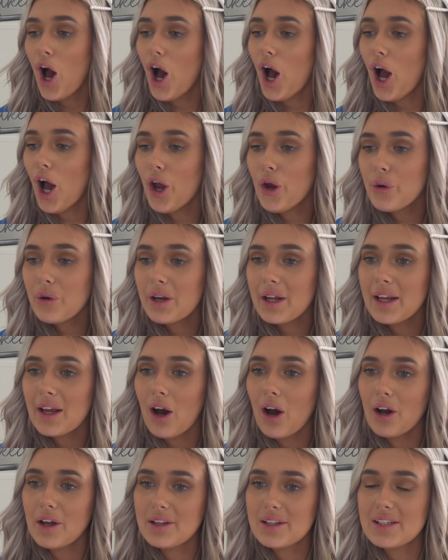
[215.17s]
Only,
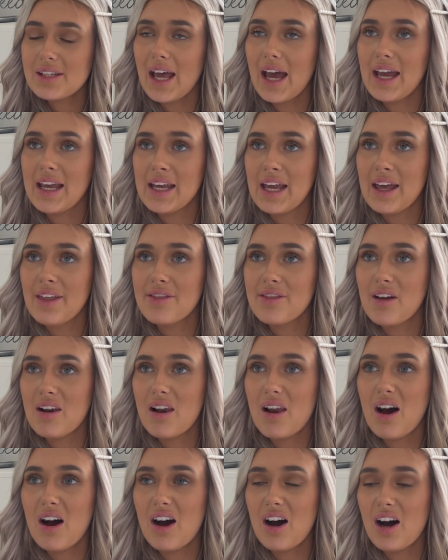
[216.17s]
I'd say, in the
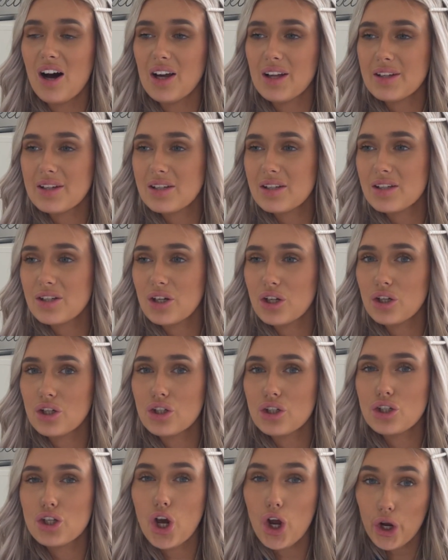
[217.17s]
last
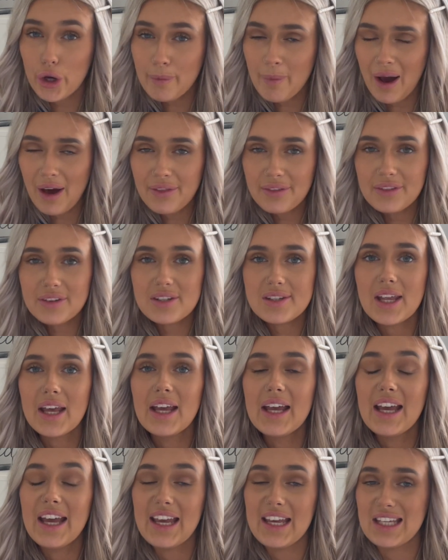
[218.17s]
2 months,
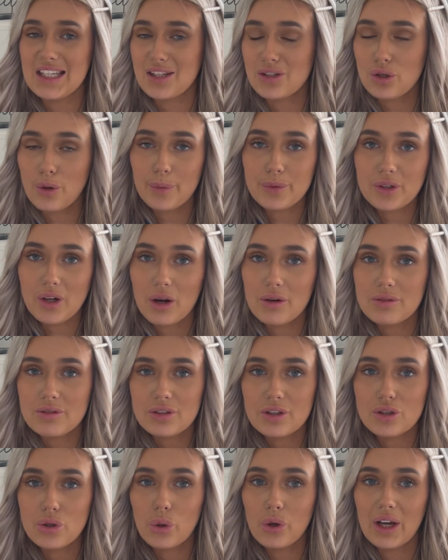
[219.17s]
he stopped going to the
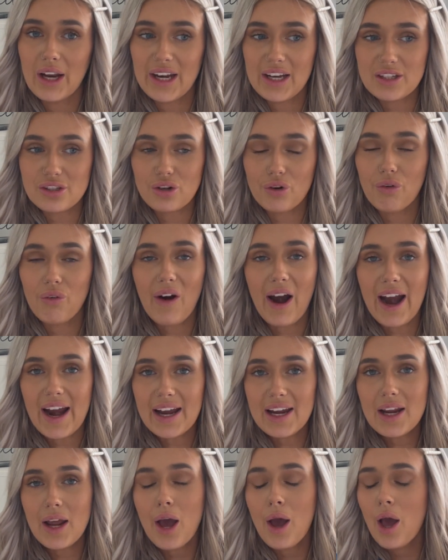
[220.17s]
toilet in his
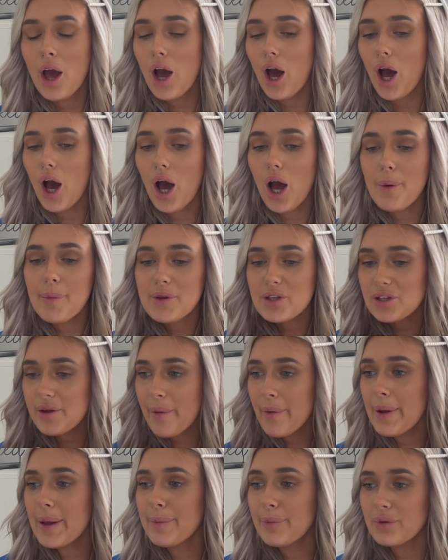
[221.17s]
crate. So
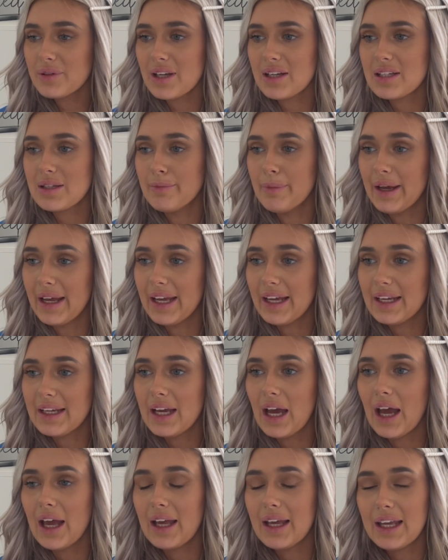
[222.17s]
many people said to
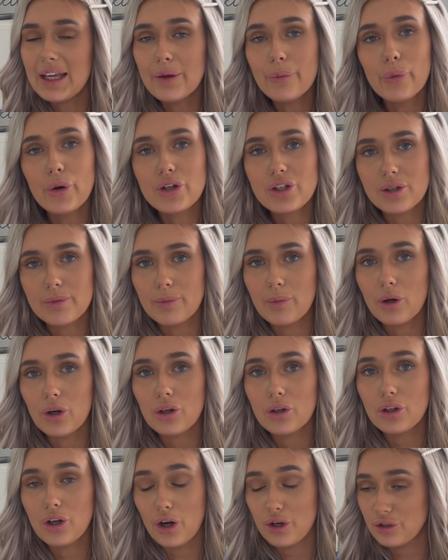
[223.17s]
me he wouldn't
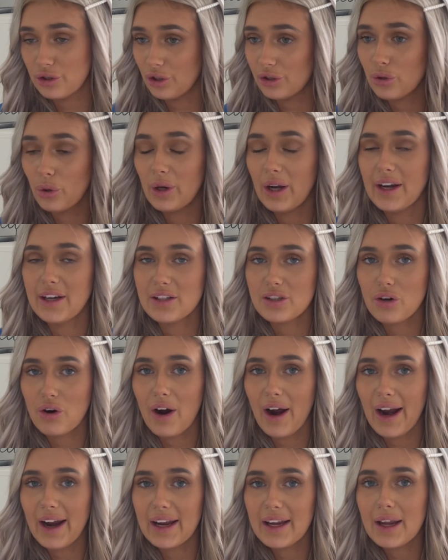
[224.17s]
go to the toilet in his
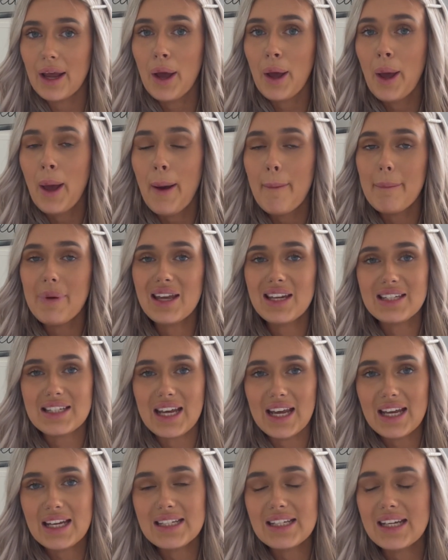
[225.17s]
crate, but he
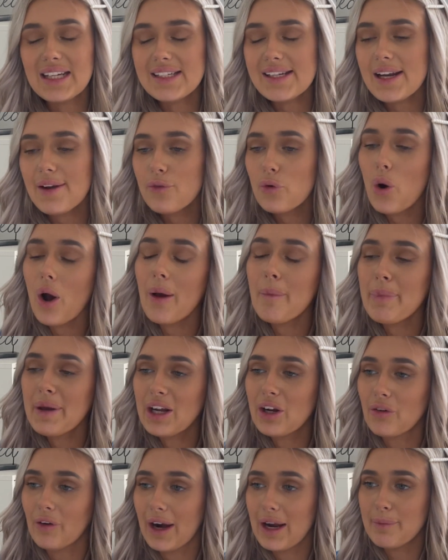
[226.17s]
did. He did have quite a big
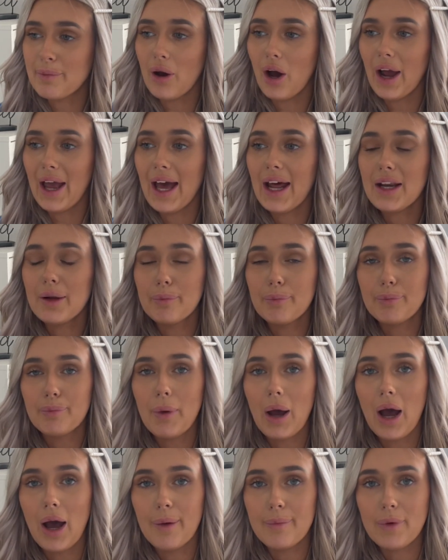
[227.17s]
crate, but I had
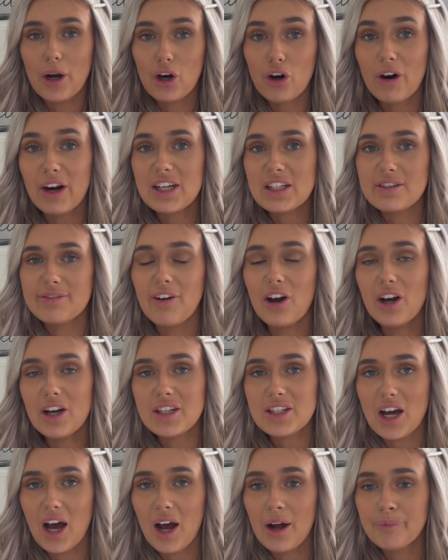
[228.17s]
a crate
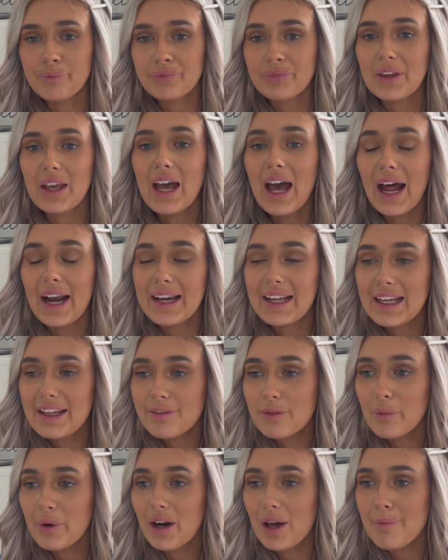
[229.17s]
divider. And
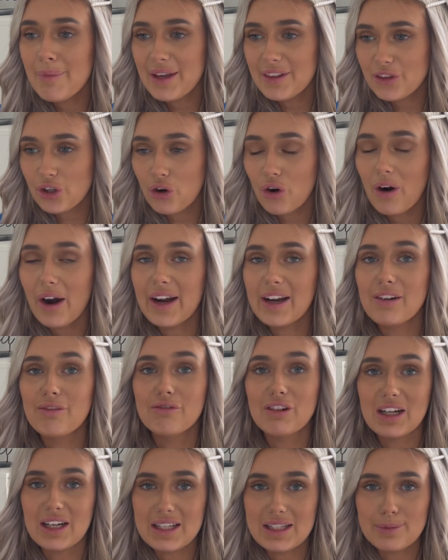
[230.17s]
even when I made the crate
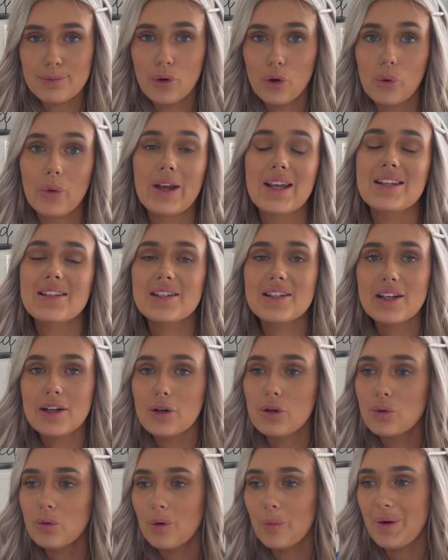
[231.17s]
really small, he
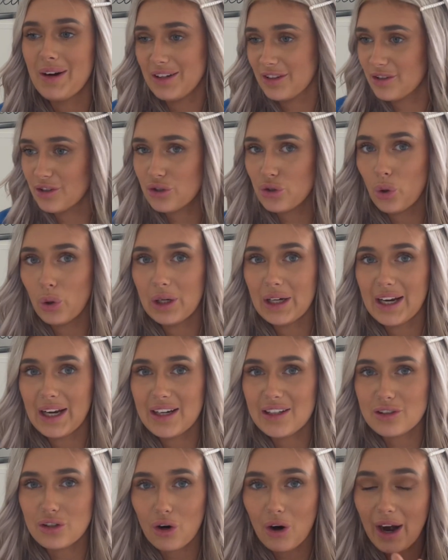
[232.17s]
still went to the toilet in
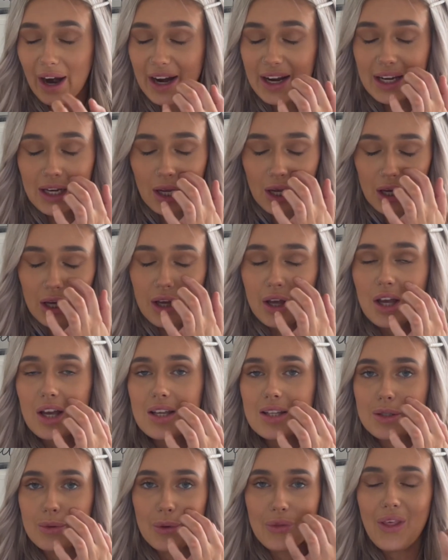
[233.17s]
his crate.
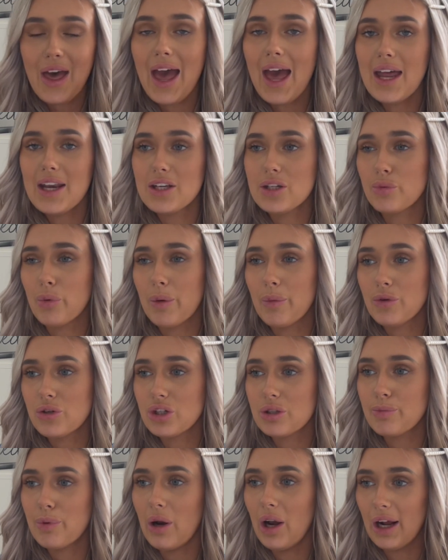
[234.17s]
So in the end, we would
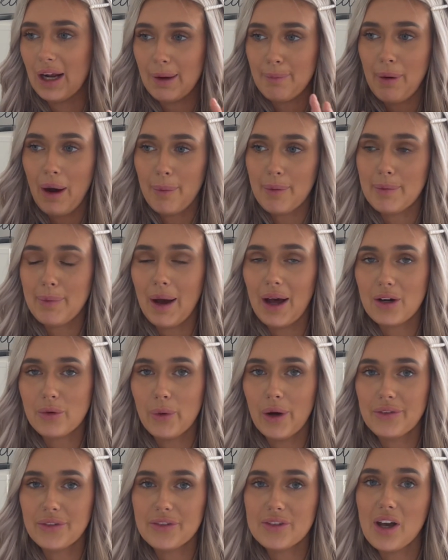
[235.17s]
just put like a puppy pad
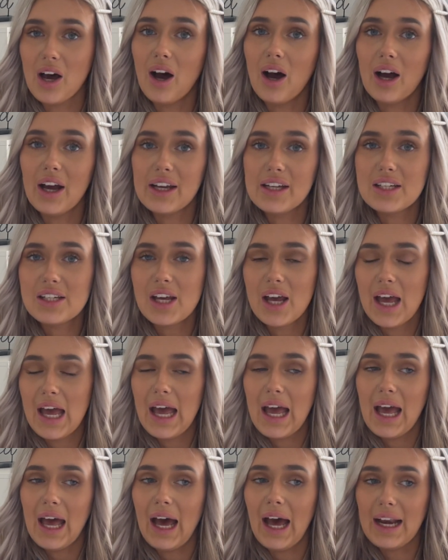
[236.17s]
one side
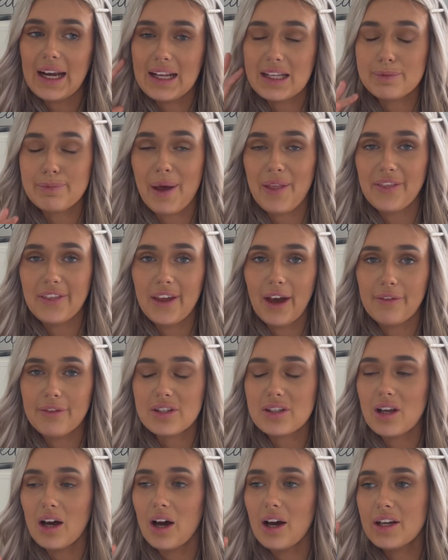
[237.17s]
and his bed the other
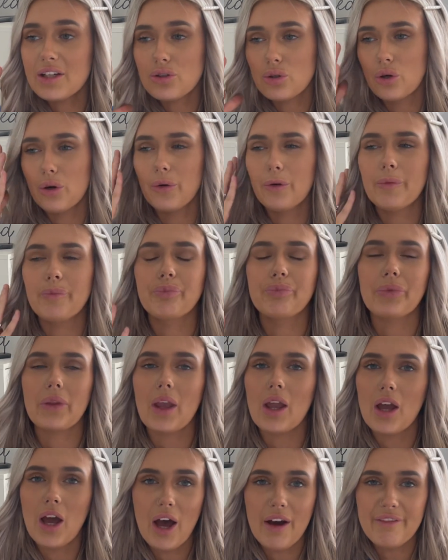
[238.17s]
side, or
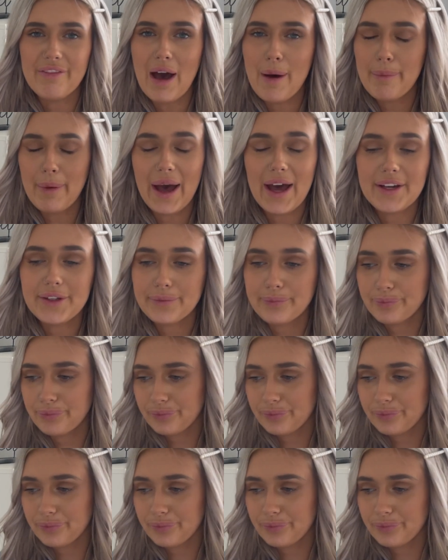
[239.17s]
a vet bed,